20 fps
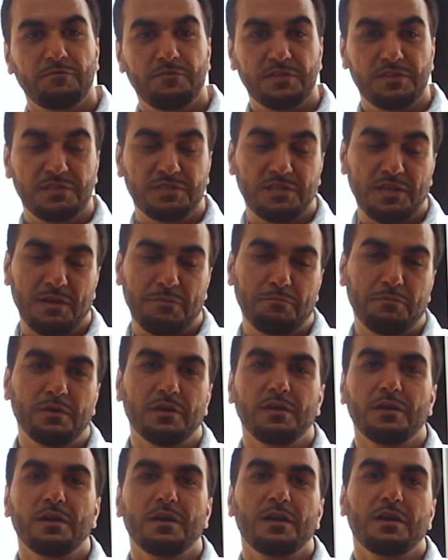5th step.
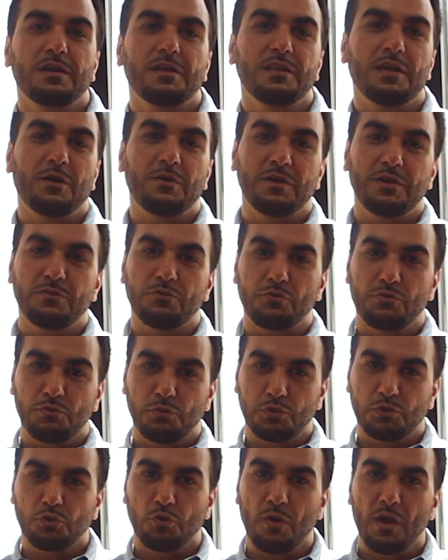Now either
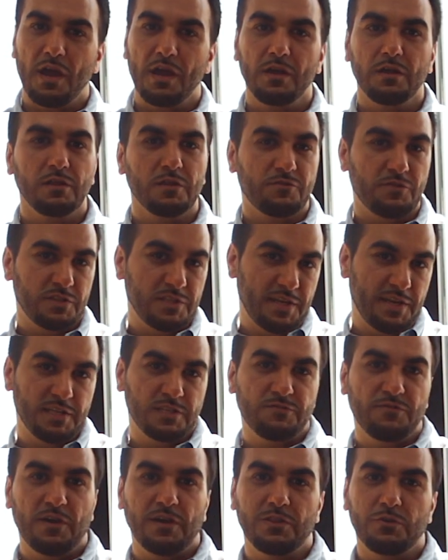through trial if the
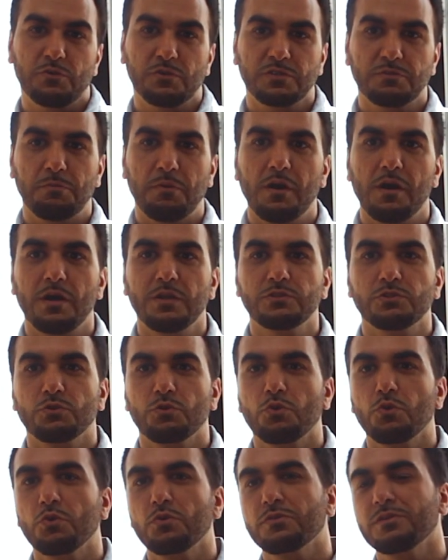tenant's filed a response,
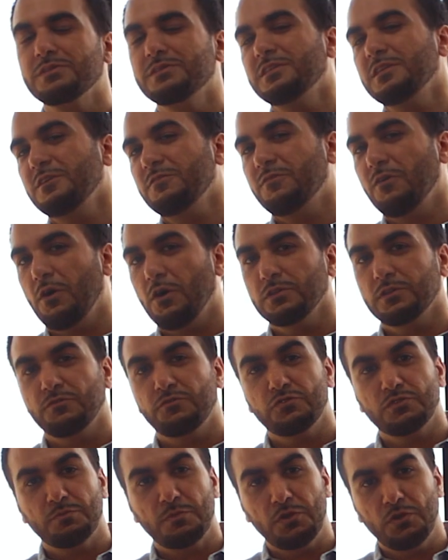or the default
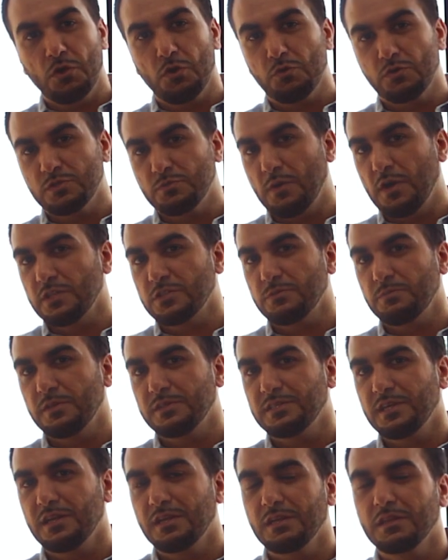if there's been no response from
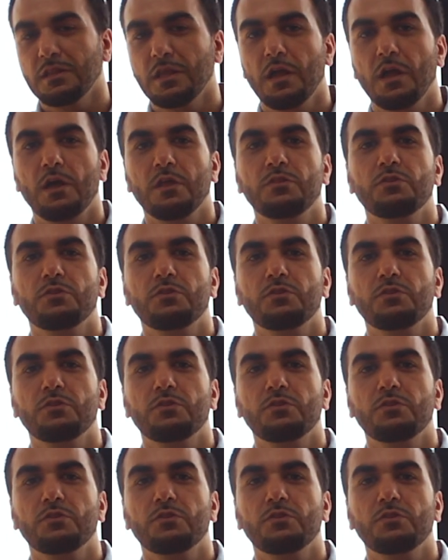the tenant,